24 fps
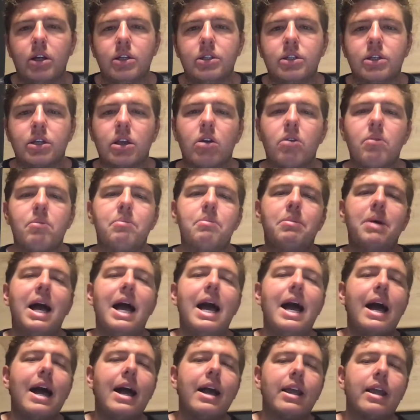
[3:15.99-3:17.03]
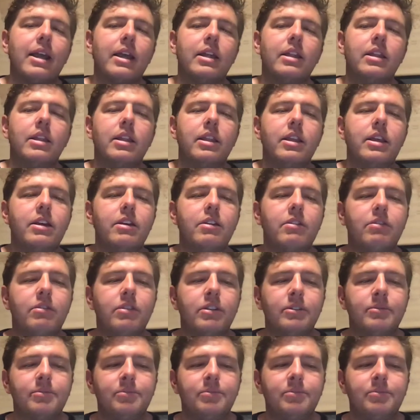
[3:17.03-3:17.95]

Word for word: to go back and live